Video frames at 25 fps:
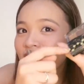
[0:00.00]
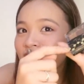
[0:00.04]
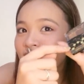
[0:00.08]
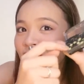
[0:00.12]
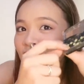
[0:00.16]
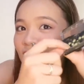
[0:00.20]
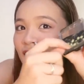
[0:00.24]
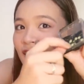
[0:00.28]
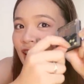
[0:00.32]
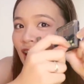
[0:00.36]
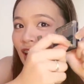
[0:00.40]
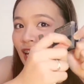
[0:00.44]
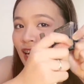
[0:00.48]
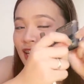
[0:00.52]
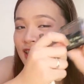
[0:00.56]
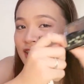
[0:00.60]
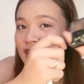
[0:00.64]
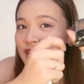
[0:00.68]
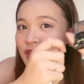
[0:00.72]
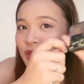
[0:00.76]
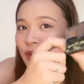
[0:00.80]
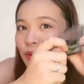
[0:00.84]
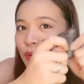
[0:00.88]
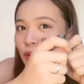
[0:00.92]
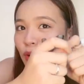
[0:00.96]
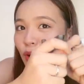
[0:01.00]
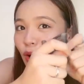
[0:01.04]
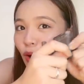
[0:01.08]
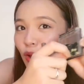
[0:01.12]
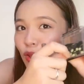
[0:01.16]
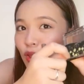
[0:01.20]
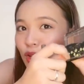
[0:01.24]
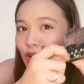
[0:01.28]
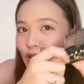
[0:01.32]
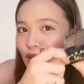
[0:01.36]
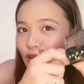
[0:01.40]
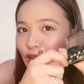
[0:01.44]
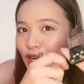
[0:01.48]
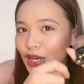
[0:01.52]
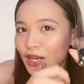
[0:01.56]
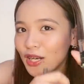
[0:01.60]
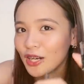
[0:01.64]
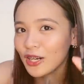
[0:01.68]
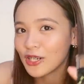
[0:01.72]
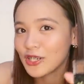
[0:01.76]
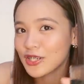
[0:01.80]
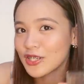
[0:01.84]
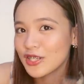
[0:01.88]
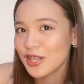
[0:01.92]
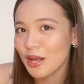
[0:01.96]
nalalagas yung color
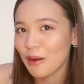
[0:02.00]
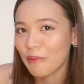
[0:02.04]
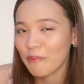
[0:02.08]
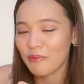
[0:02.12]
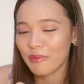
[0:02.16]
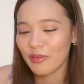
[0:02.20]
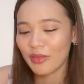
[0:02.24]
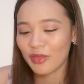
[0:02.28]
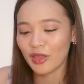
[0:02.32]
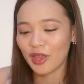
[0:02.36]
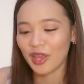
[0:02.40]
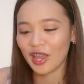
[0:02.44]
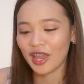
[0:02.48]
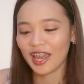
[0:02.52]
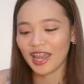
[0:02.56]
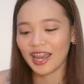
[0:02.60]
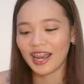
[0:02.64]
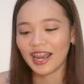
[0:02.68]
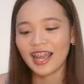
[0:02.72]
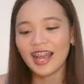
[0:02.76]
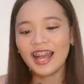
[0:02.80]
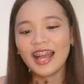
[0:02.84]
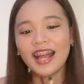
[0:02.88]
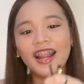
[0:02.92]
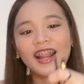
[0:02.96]
or something.